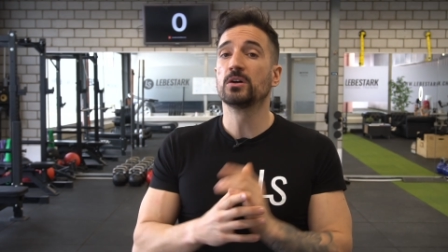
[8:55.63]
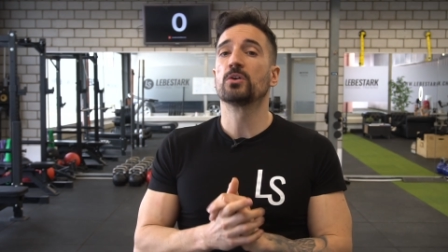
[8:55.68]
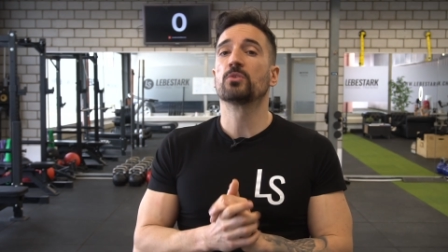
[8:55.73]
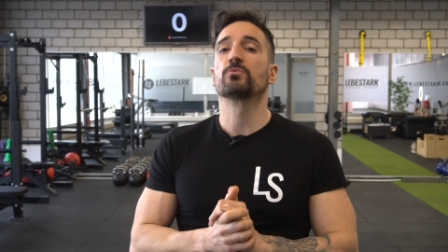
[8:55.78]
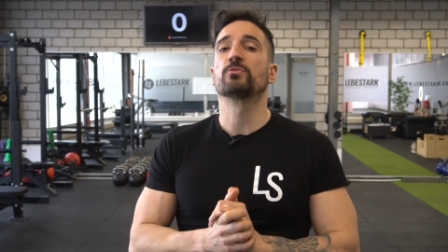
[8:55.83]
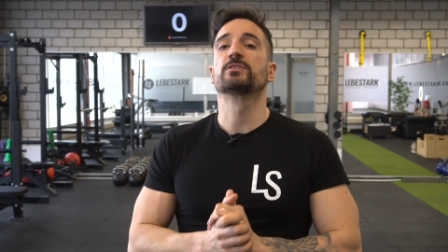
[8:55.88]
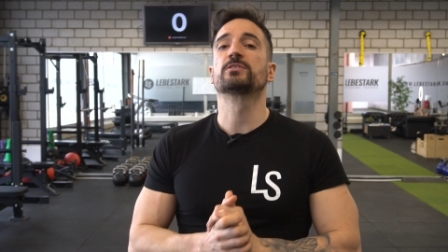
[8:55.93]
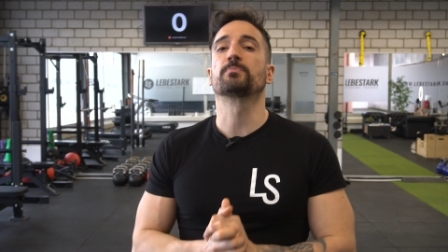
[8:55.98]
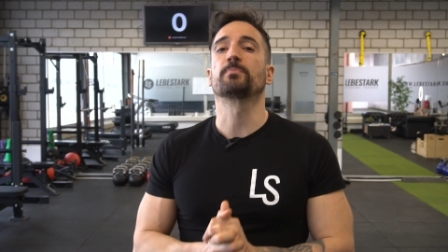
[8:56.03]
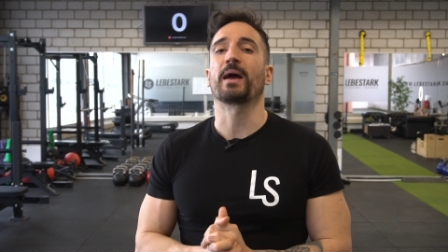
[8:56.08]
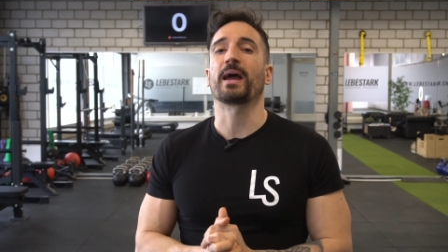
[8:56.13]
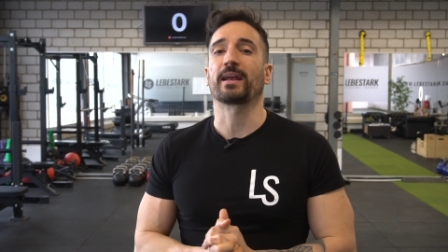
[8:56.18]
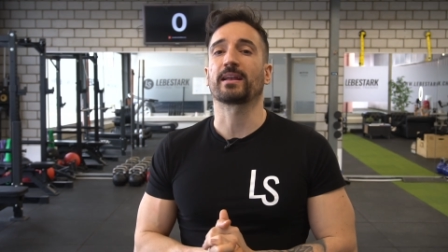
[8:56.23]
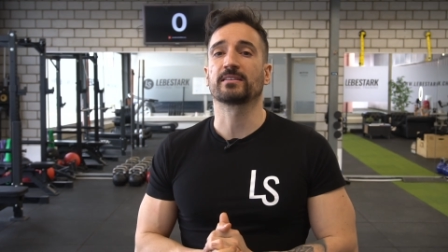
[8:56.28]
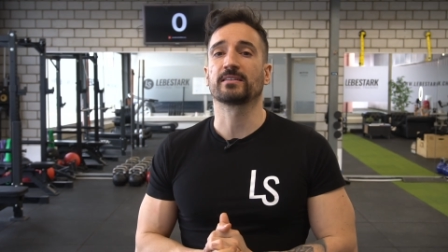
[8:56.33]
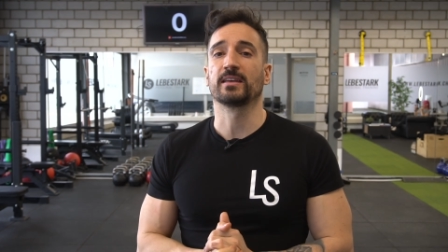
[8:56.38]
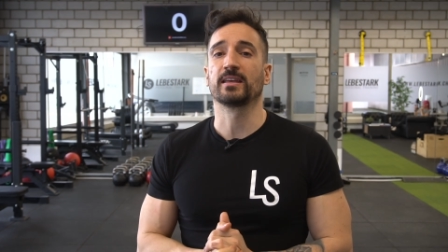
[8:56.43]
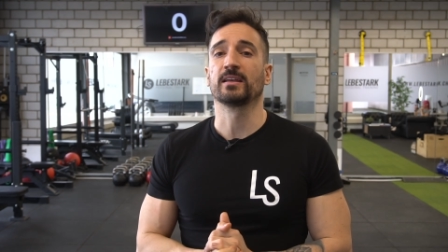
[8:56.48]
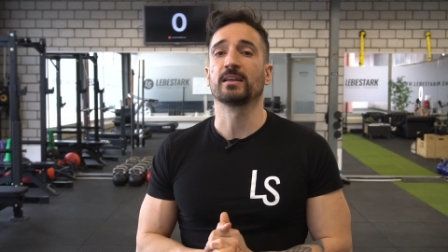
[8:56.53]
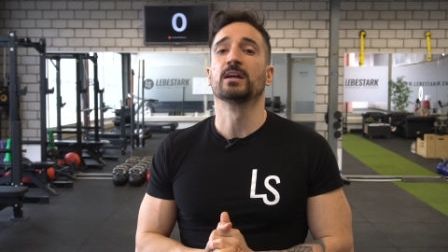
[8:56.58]

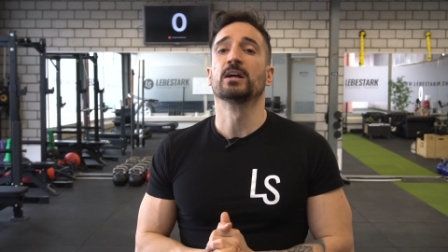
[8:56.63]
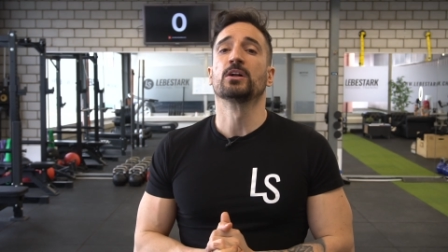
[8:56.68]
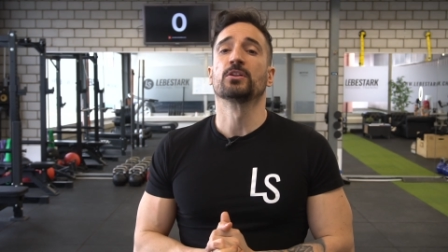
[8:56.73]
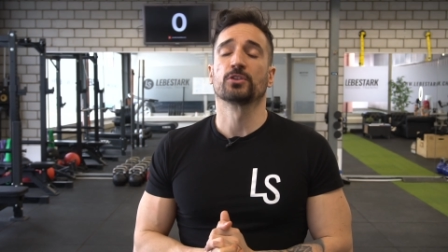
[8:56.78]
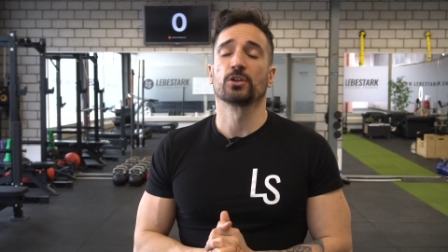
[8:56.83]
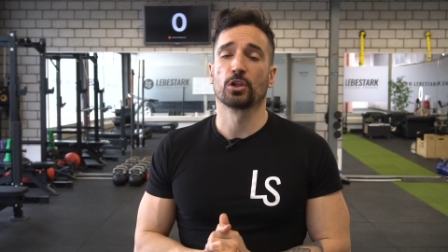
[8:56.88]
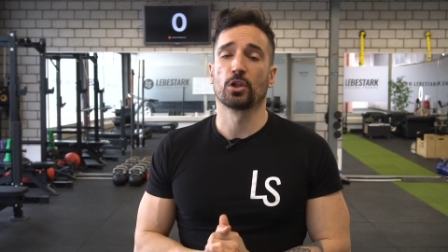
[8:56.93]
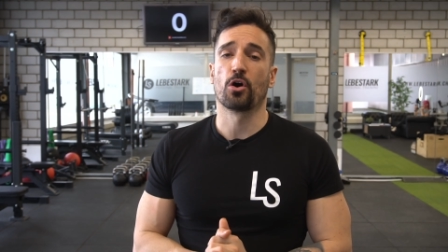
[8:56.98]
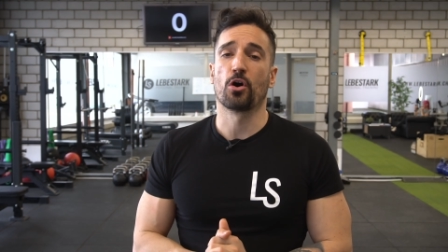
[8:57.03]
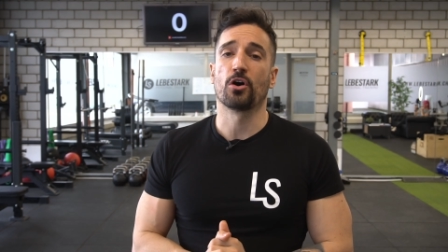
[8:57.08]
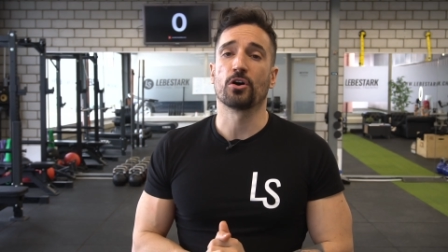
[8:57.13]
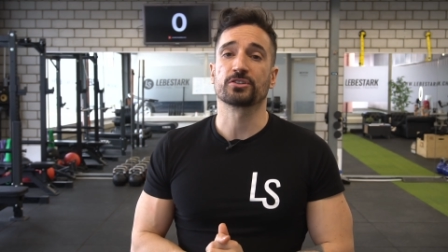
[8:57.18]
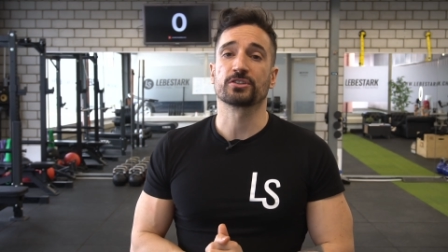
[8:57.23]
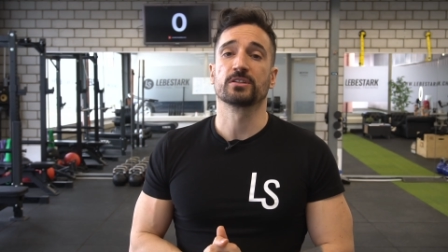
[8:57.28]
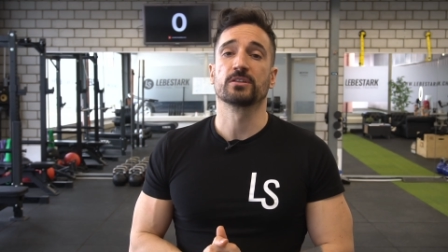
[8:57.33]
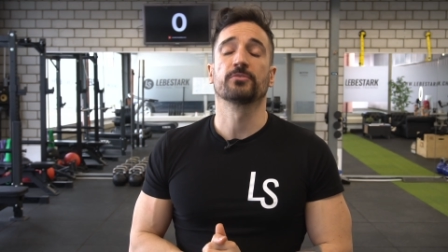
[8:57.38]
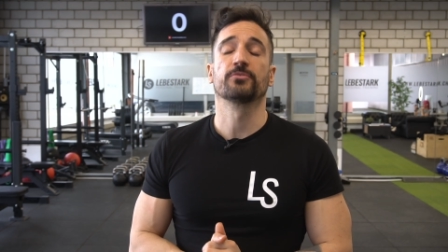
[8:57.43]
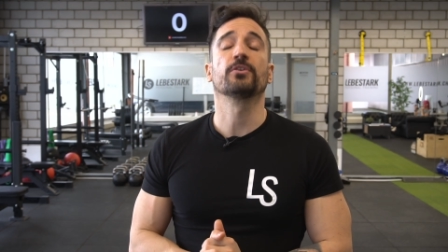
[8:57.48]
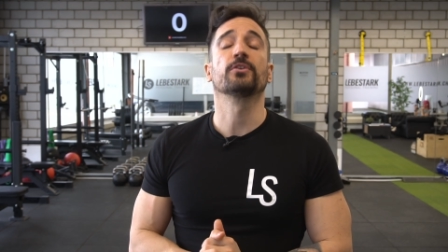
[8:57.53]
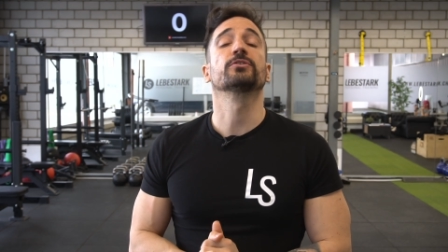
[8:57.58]
respecting the laws and
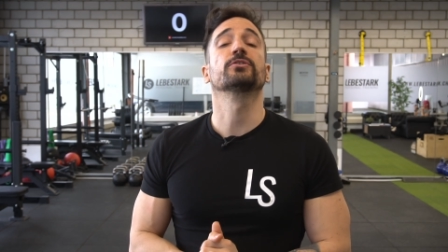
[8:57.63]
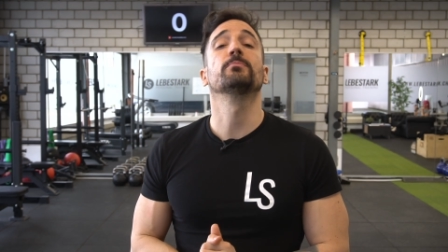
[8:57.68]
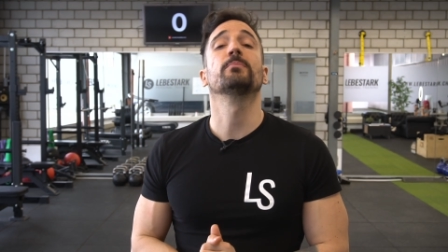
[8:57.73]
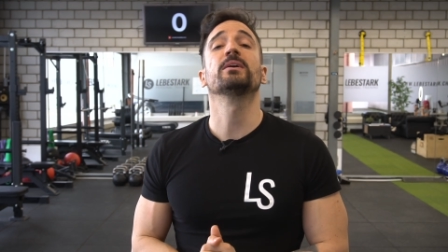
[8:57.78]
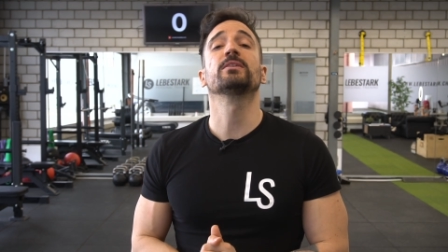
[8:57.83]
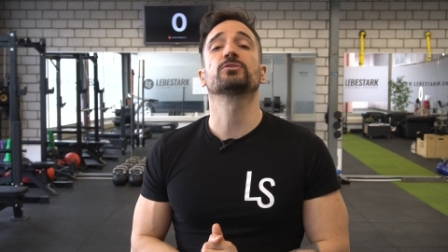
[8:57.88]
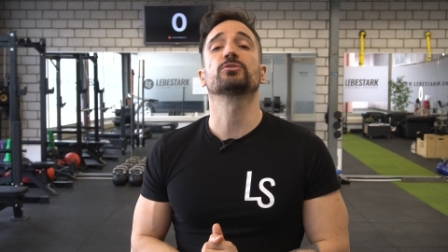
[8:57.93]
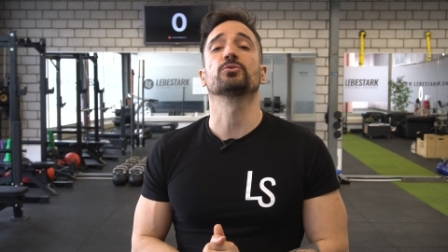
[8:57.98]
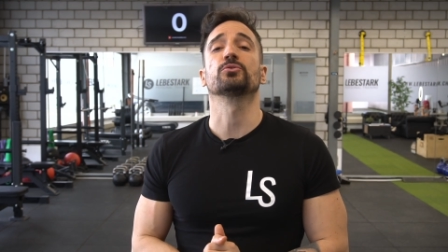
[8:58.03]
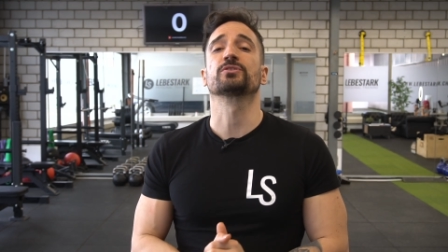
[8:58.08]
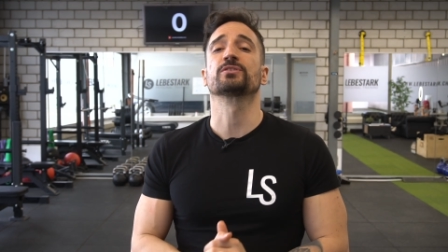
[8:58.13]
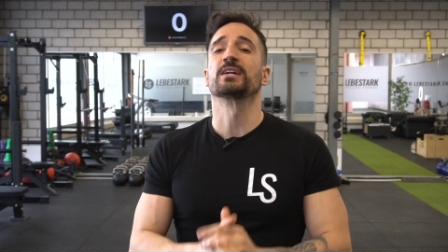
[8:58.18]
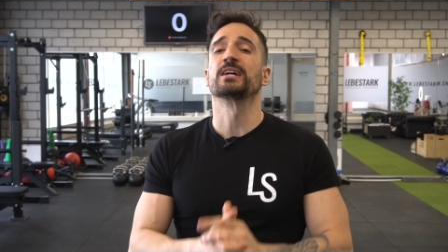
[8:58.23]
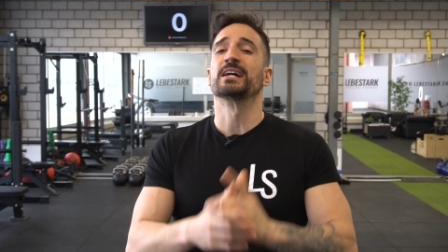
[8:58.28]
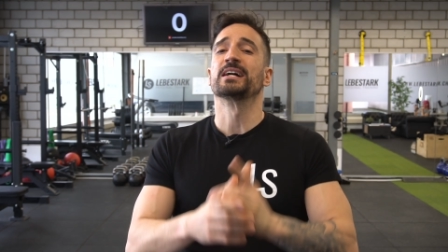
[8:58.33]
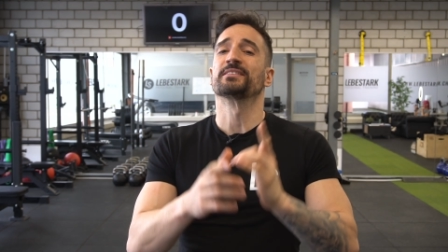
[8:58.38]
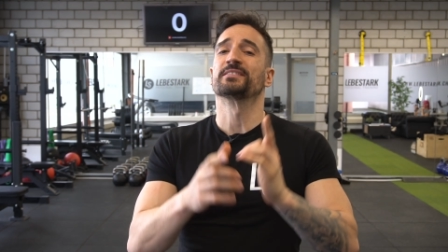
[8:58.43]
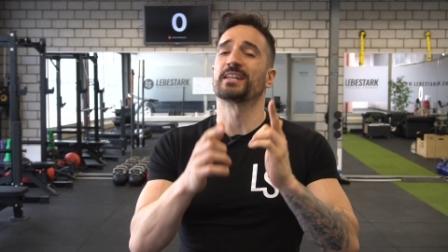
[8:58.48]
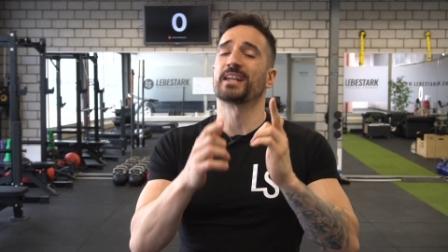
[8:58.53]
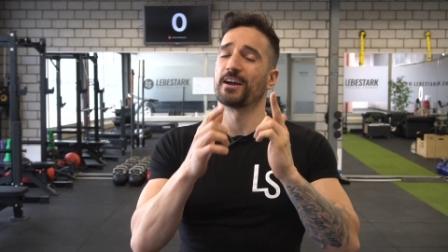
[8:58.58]
the fundamentals
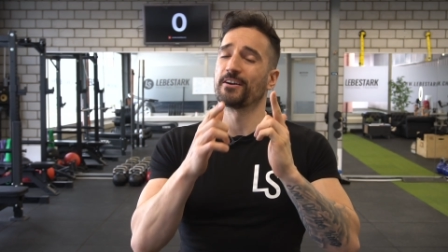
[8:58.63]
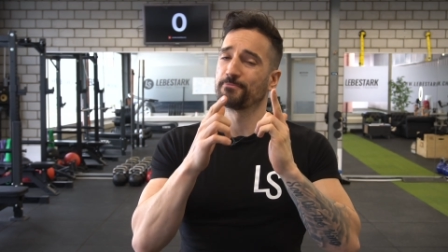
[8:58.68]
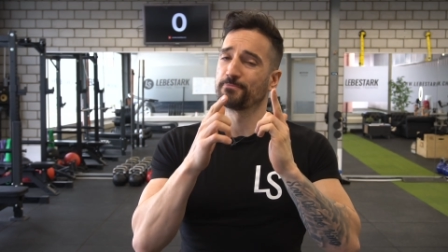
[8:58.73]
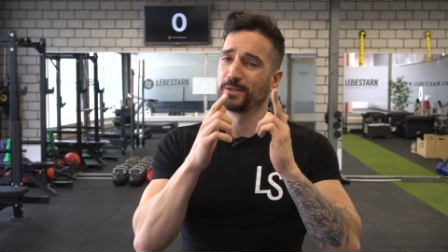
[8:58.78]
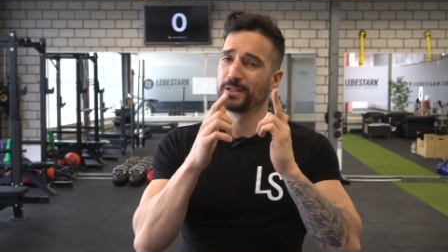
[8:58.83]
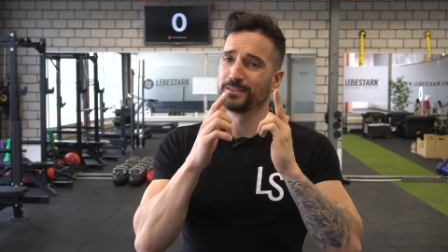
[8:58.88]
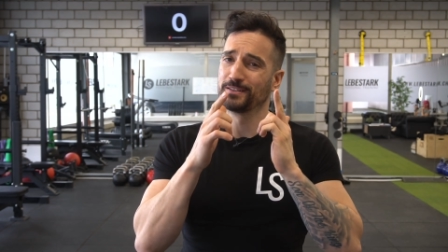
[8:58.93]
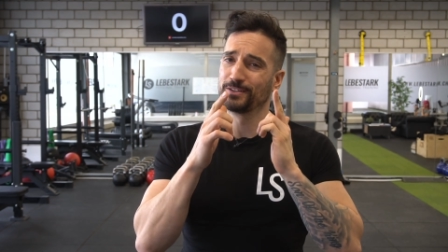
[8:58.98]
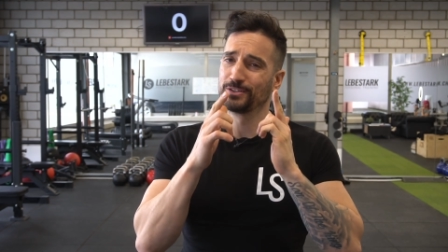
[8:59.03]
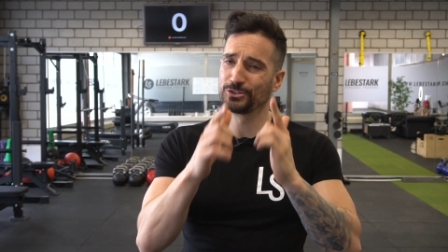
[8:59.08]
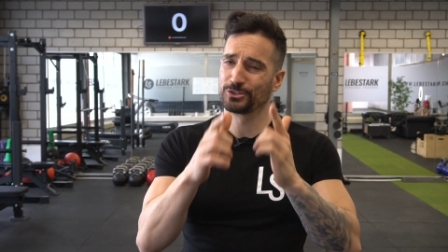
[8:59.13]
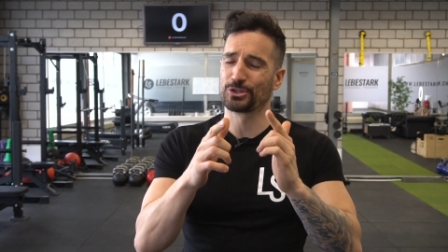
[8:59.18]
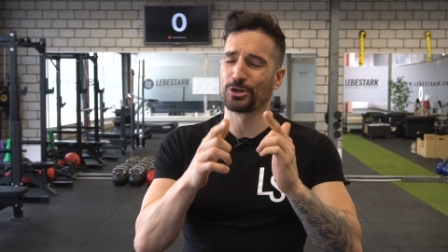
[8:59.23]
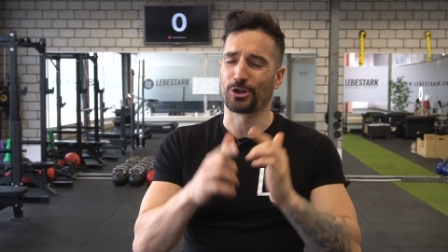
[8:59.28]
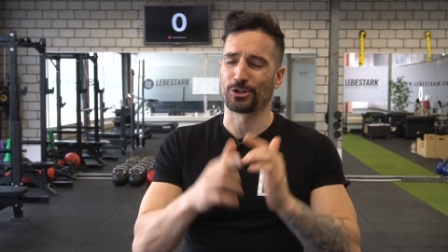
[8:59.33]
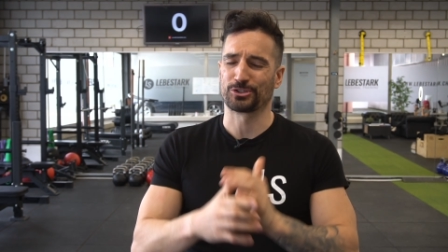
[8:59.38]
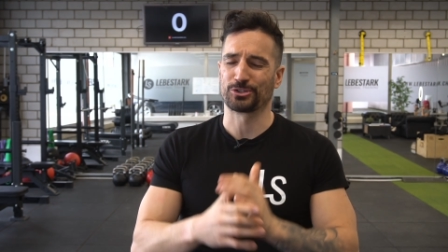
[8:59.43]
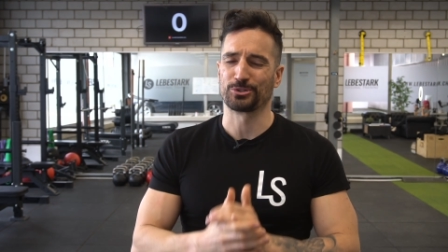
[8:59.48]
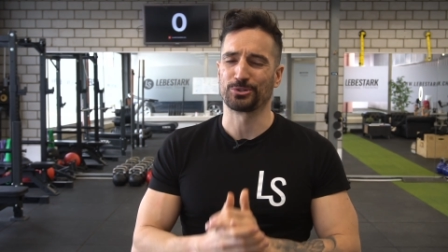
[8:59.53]
that have been taught to